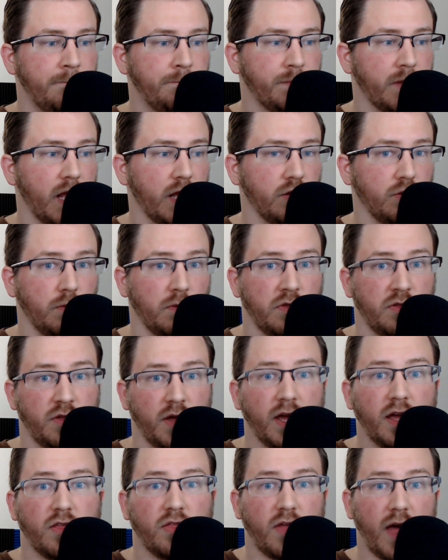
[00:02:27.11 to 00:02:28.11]
and you
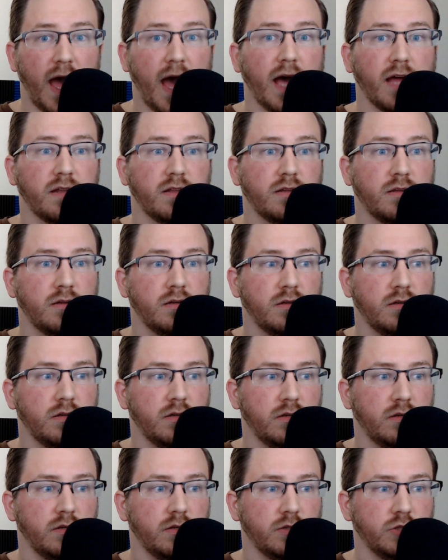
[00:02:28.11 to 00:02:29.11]
think that
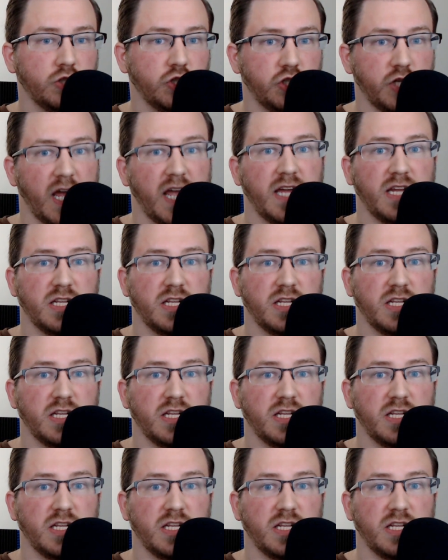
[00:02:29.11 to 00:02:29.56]
jade